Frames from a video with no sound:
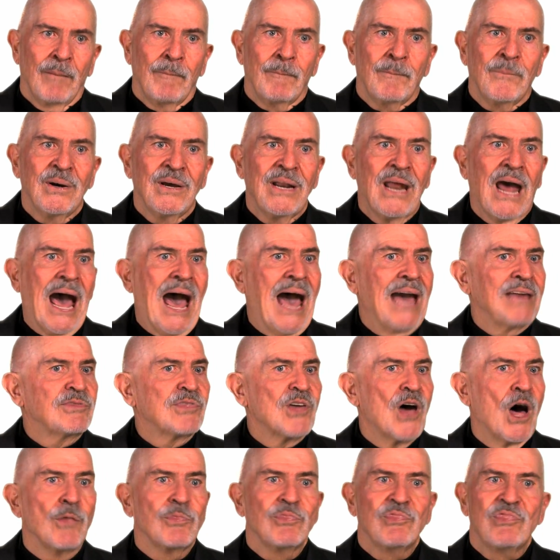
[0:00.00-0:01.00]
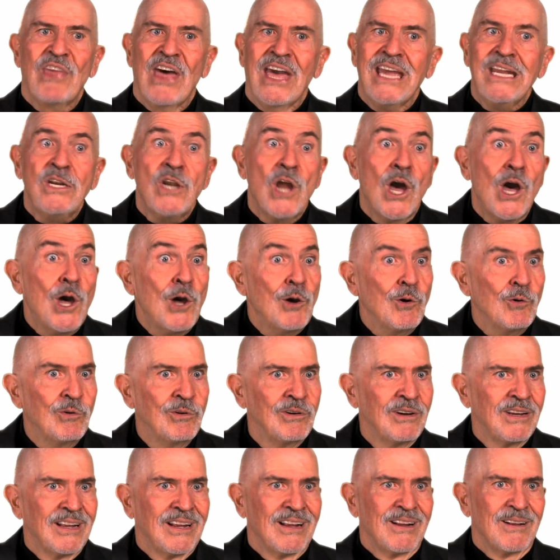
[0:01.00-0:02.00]
But I thought, they know.
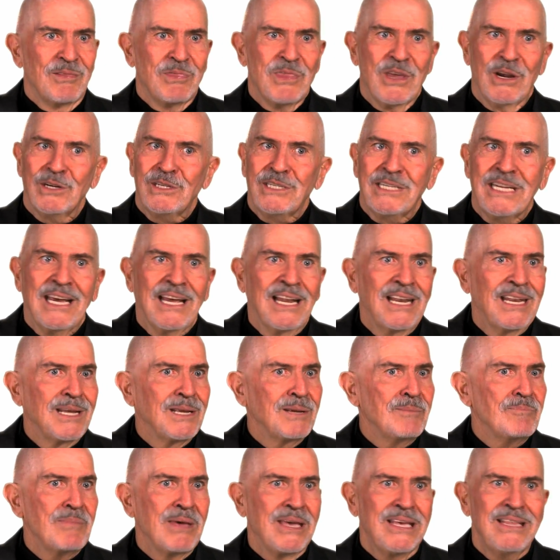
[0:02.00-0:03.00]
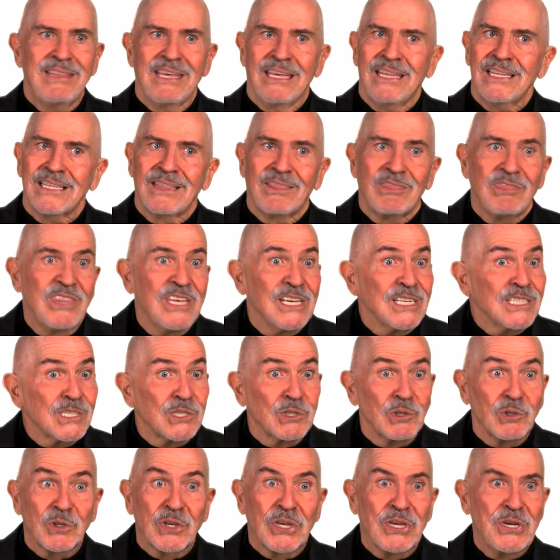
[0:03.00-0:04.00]
They're telling me that
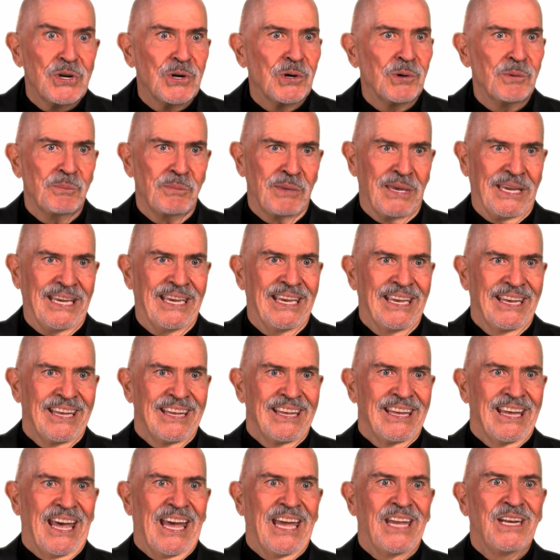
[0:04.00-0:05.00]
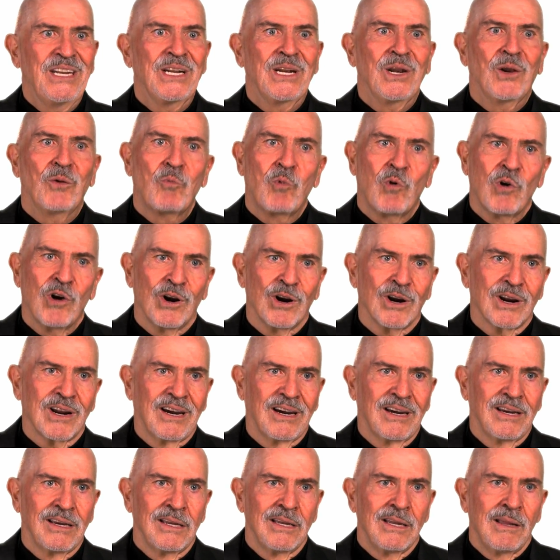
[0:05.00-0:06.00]
this'll cure me and it'll
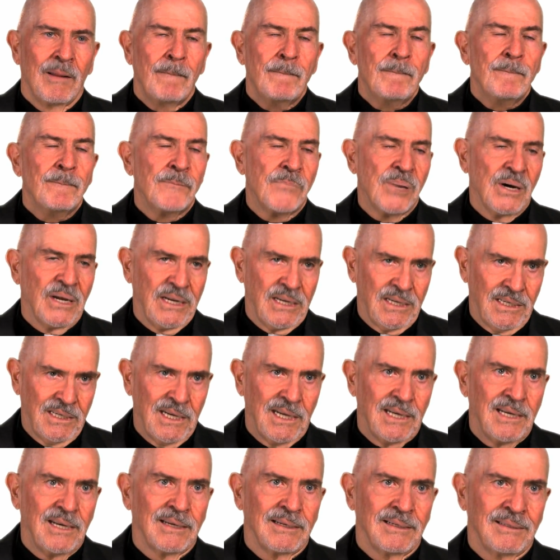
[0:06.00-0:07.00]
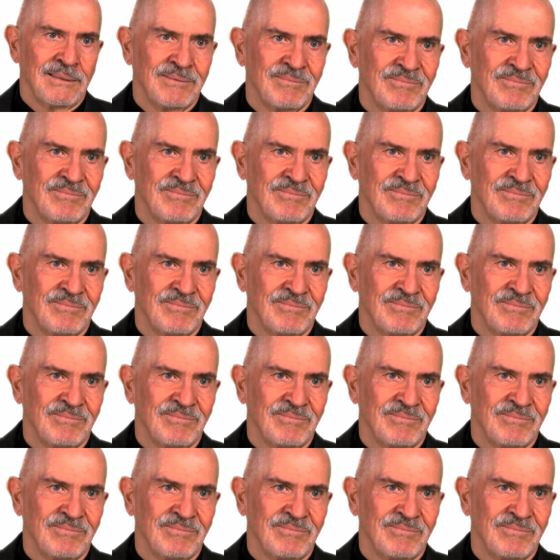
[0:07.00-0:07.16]
work. But it didn't.